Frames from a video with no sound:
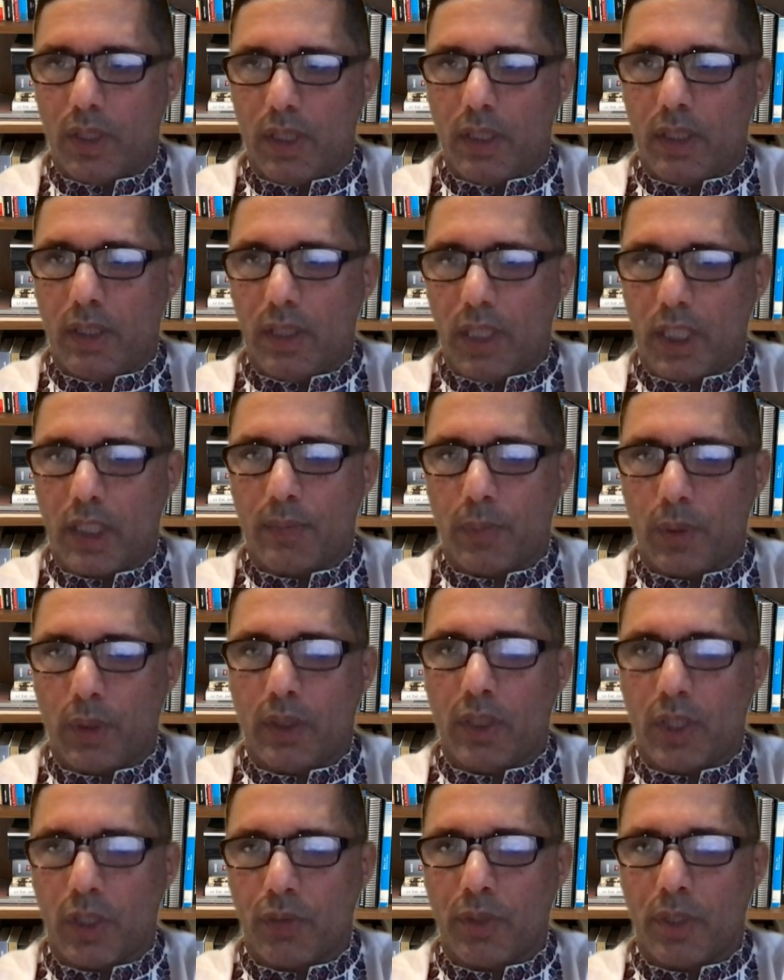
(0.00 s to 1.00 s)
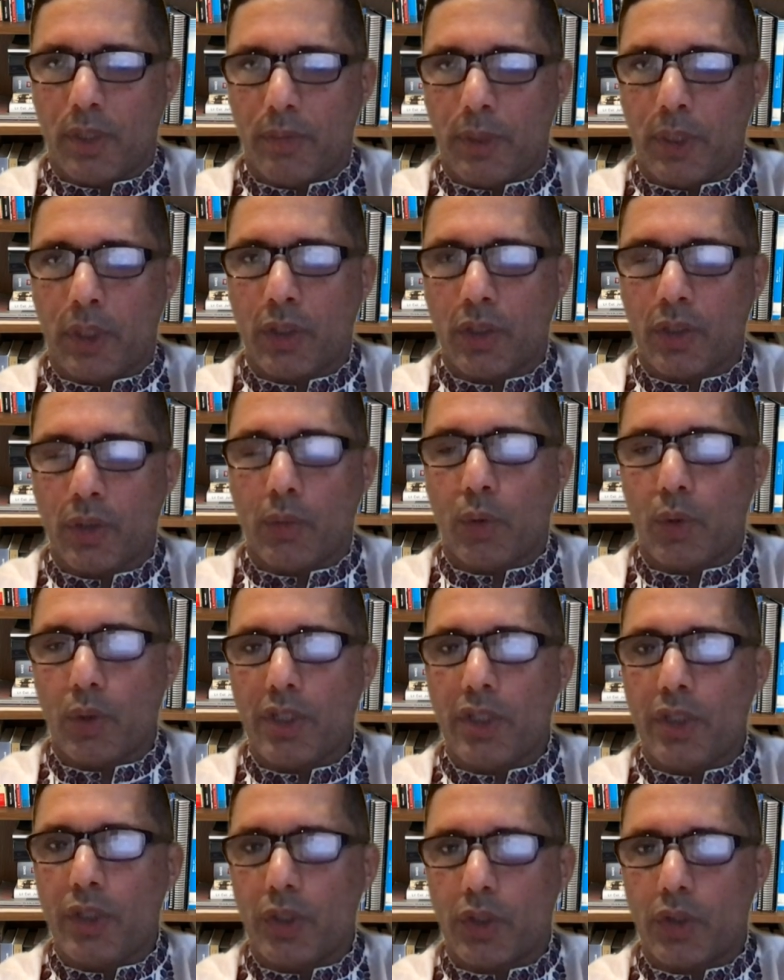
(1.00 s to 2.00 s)
let's put it this way, because the war
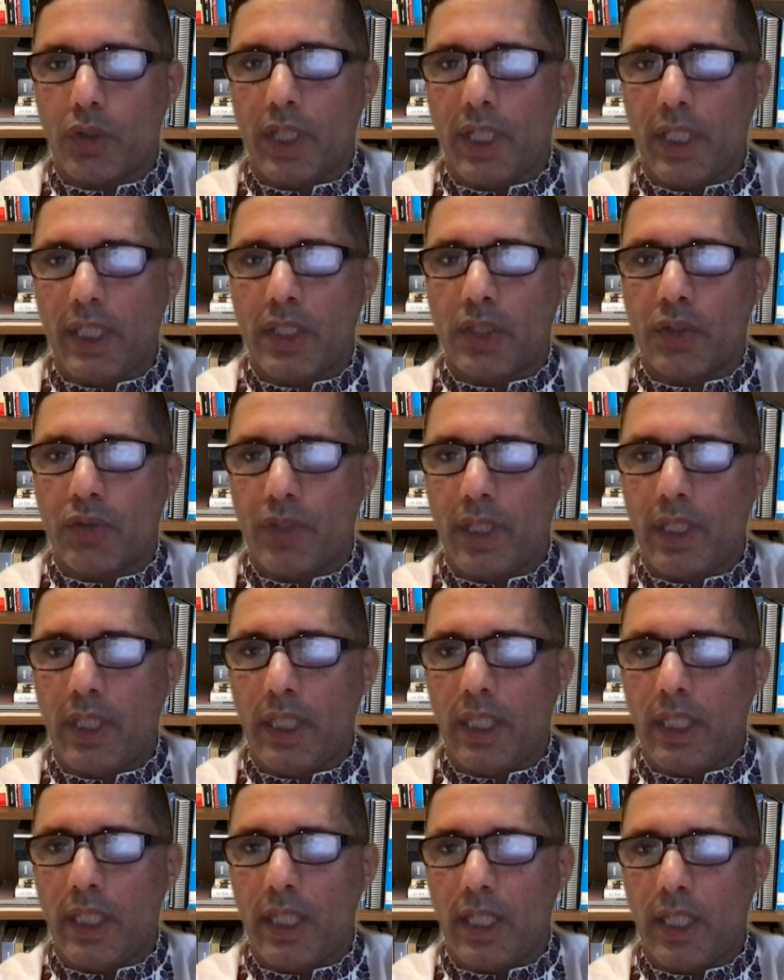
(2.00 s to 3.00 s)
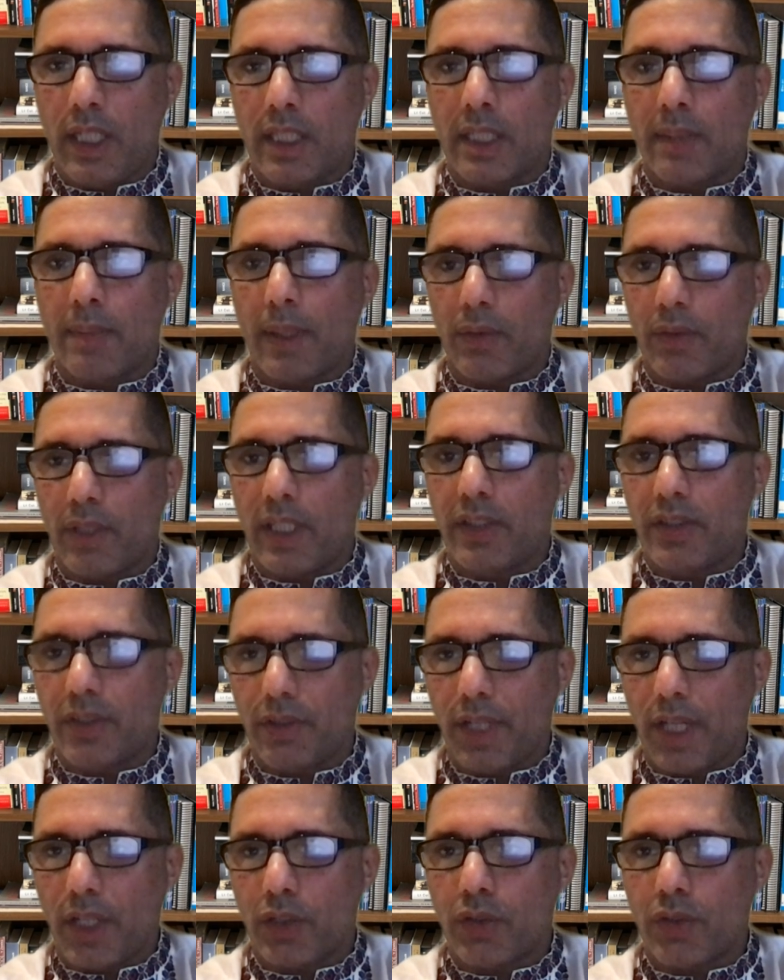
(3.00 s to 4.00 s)
in Ukraine is really, it's about the
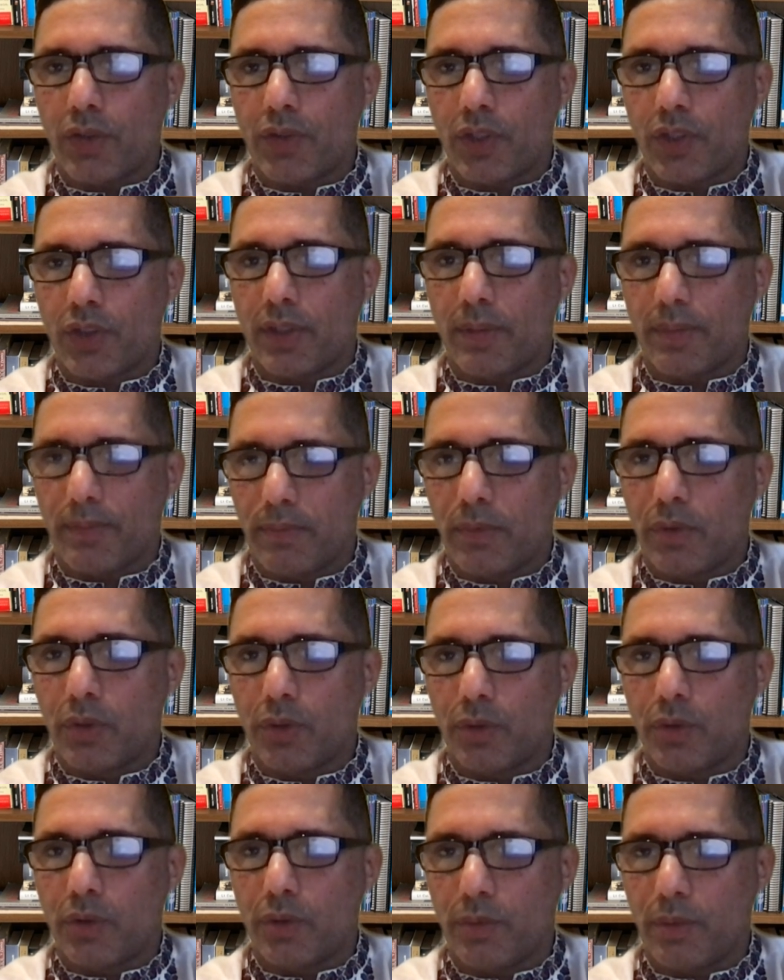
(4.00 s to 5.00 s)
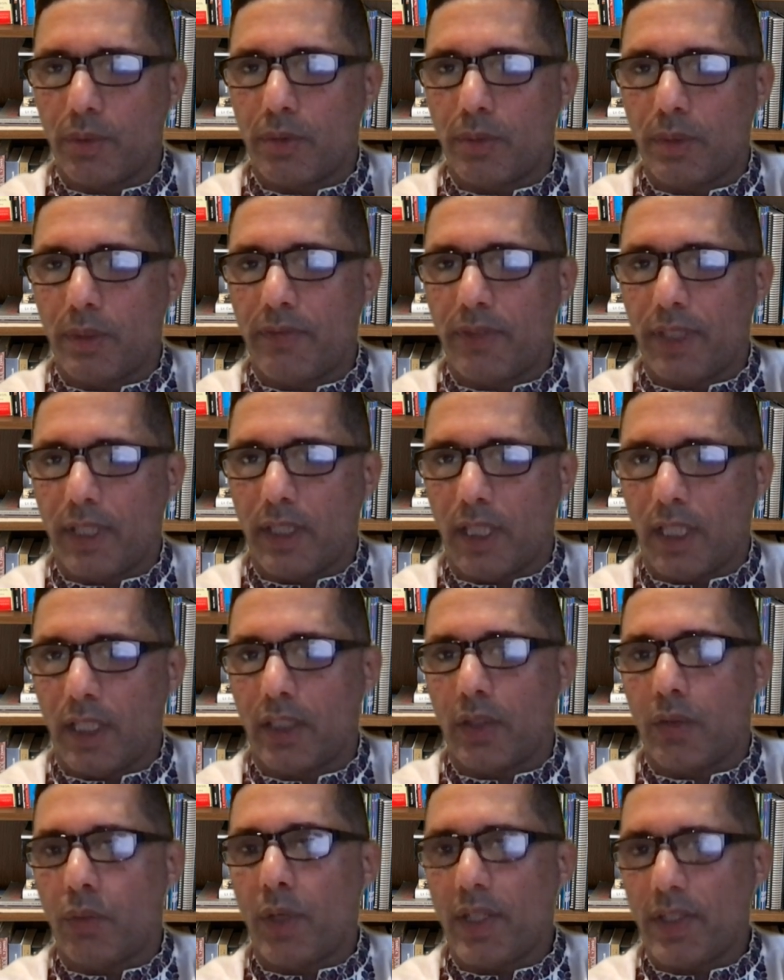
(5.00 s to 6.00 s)
international system, to, to, to be fair. Like
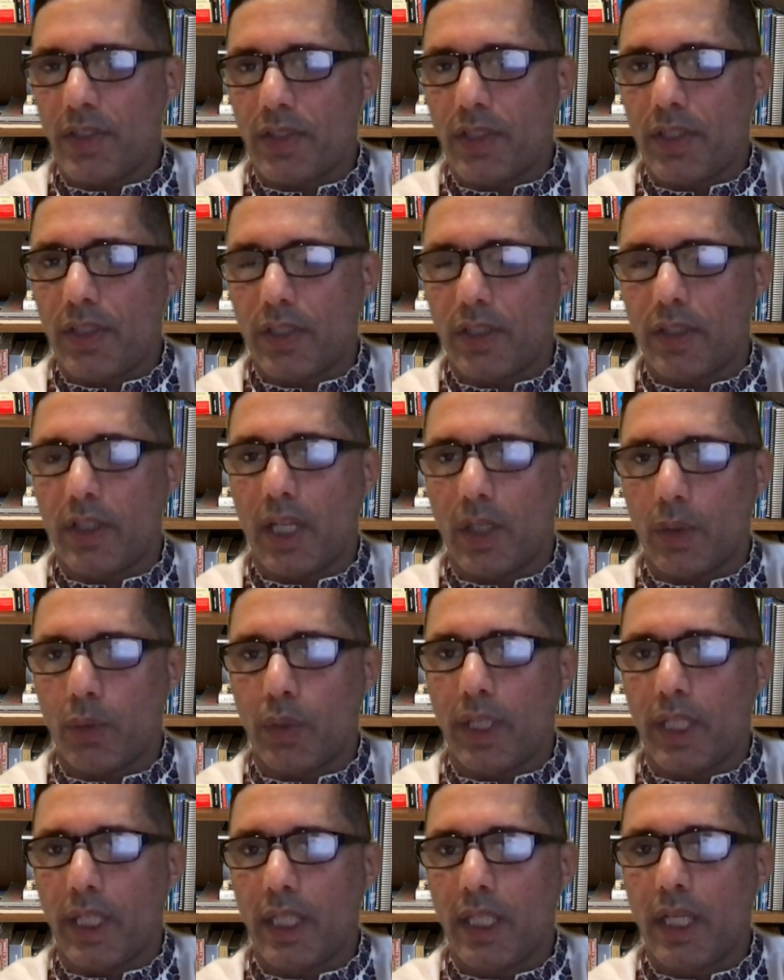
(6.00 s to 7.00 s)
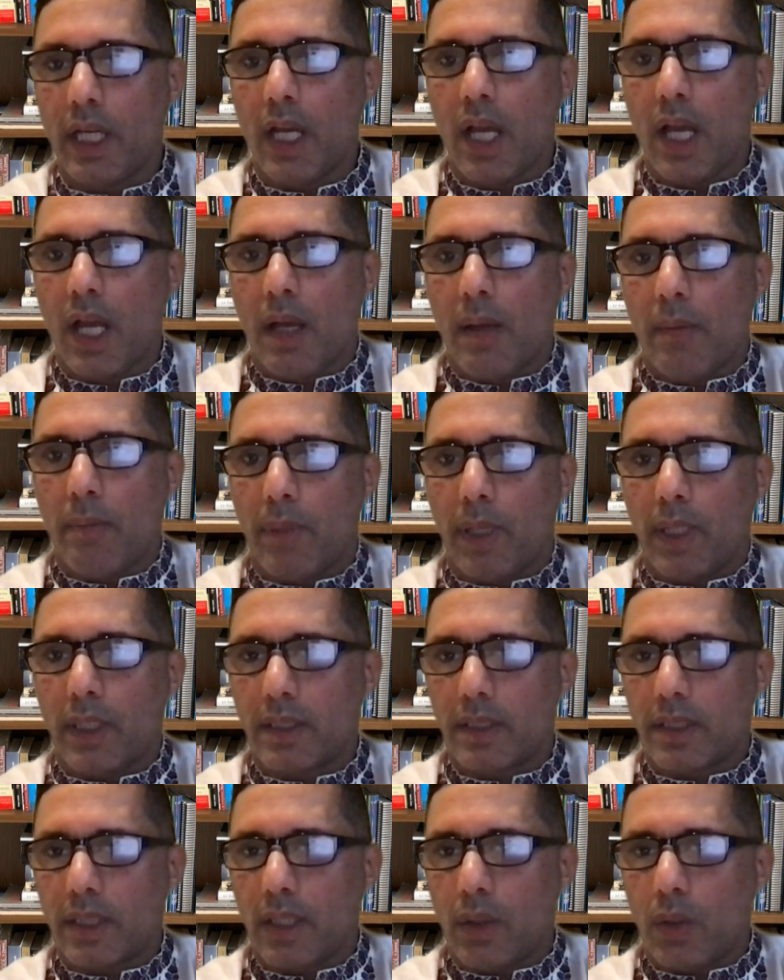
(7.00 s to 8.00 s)
the West sees it that way, but
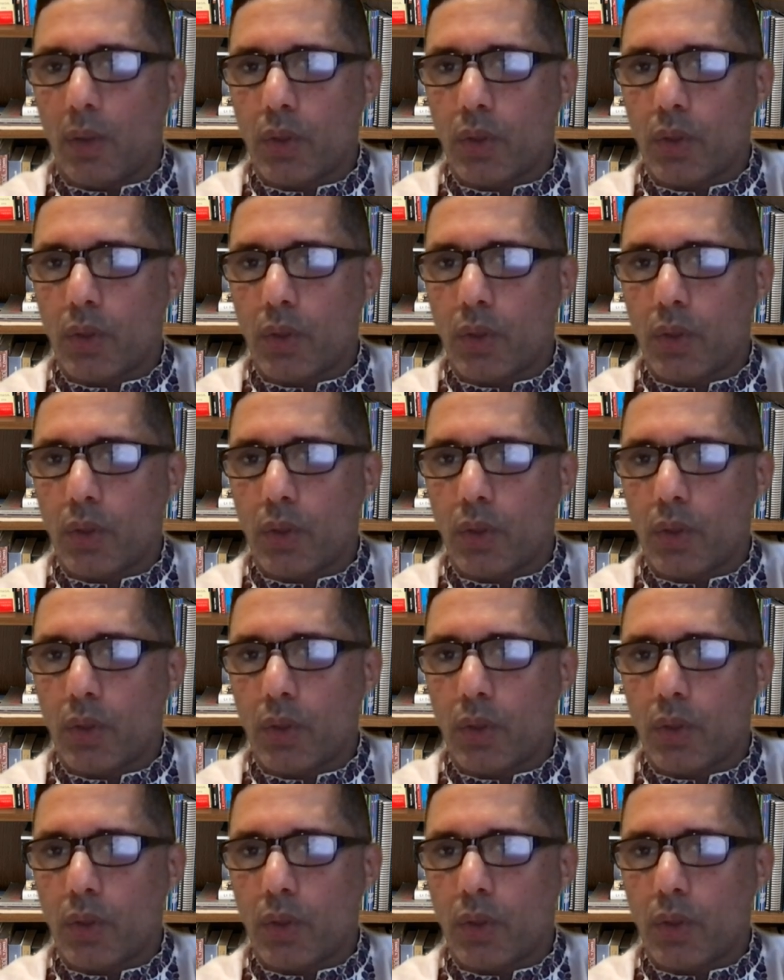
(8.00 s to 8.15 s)
uh, also